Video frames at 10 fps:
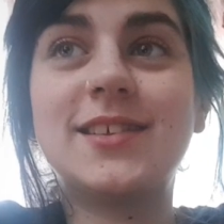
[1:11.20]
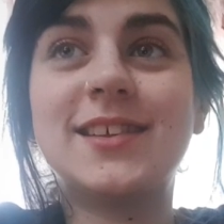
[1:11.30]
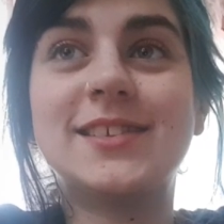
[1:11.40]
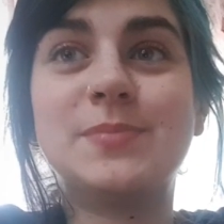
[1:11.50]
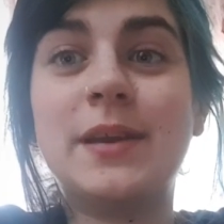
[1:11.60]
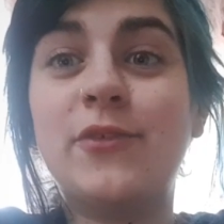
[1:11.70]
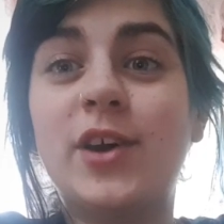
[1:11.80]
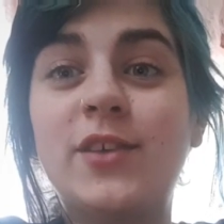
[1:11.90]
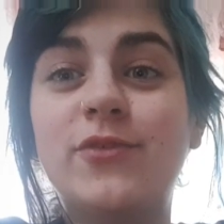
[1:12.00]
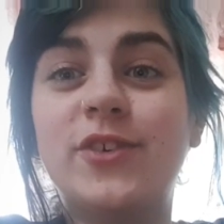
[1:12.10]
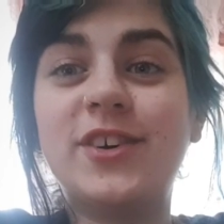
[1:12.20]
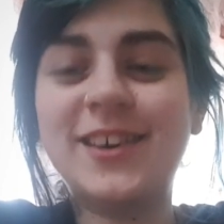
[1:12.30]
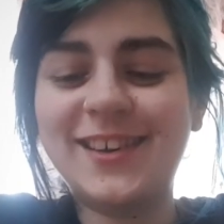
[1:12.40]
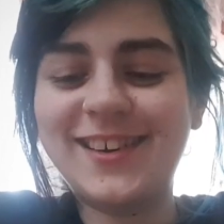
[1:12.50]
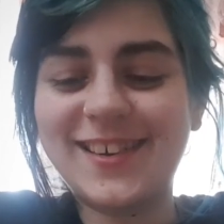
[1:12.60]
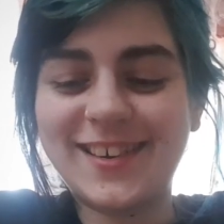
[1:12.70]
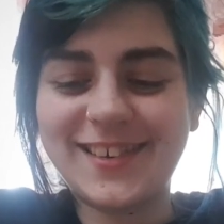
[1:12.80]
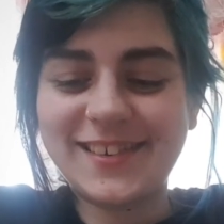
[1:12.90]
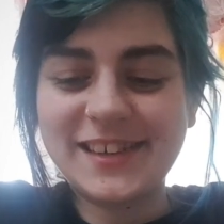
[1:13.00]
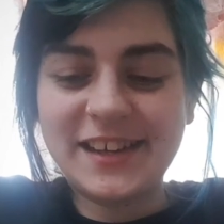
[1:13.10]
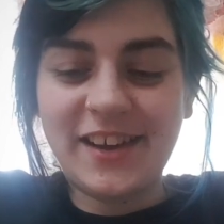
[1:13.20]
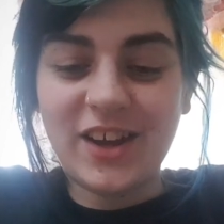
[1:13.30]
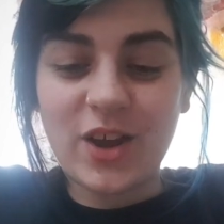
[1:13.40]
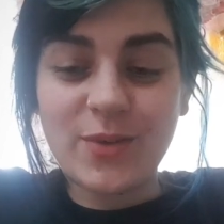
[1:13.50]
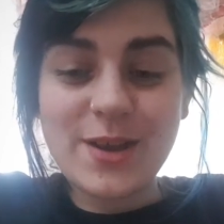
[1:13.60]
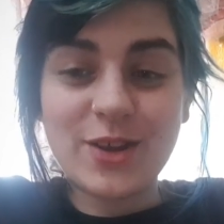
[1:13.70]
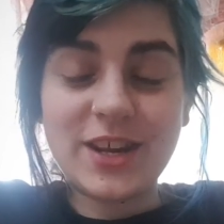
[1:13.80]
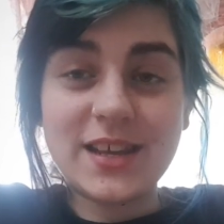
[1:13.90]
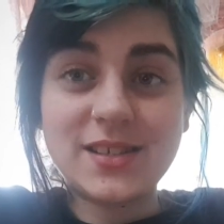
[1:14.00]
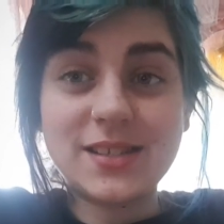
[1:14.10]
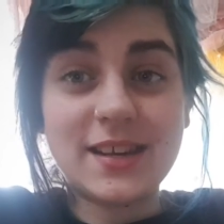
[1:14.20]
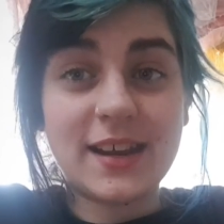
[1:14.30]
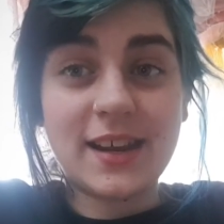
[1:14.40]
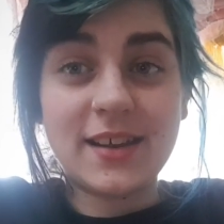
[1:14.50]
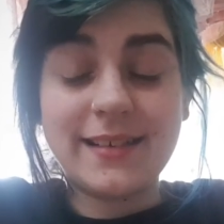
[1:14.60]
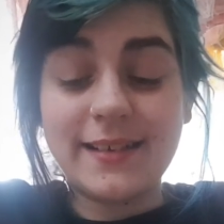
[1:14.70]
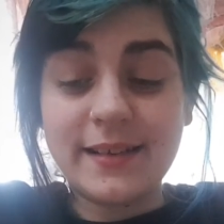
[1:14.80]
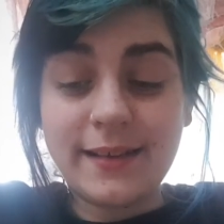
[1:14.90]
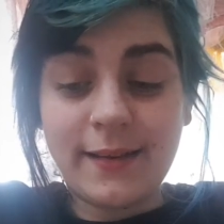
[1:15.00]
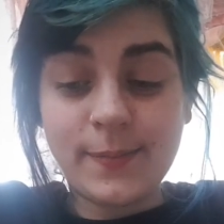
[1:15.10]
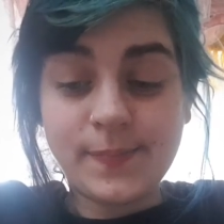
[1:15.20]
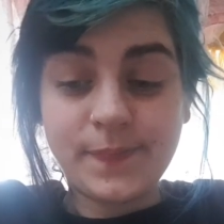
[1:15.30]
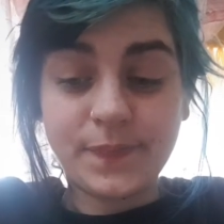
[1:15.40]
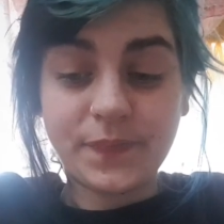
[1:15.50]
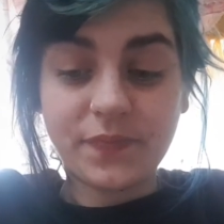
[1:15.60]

it's been eventful. Oh my god, yesterday, um,